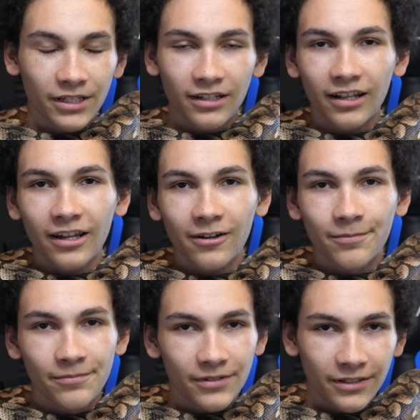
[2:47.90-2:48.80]
She didn't
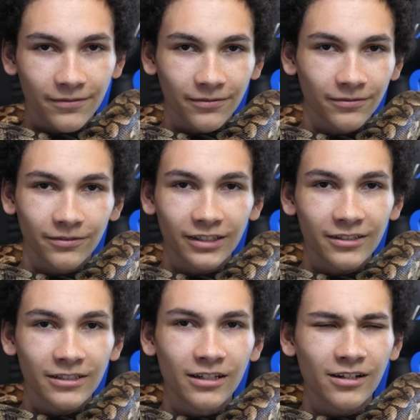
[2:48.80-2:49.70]
care. She
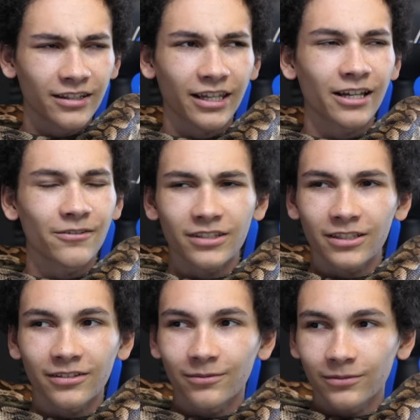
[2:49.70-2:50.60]
flicked her tongue and the guy was
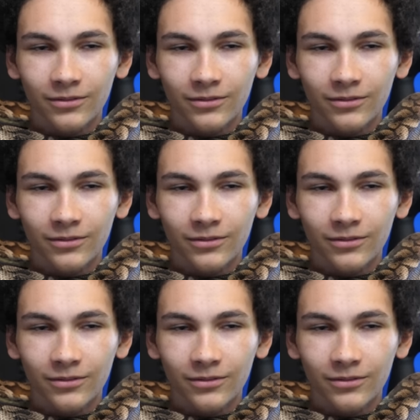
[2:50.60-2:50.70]
like,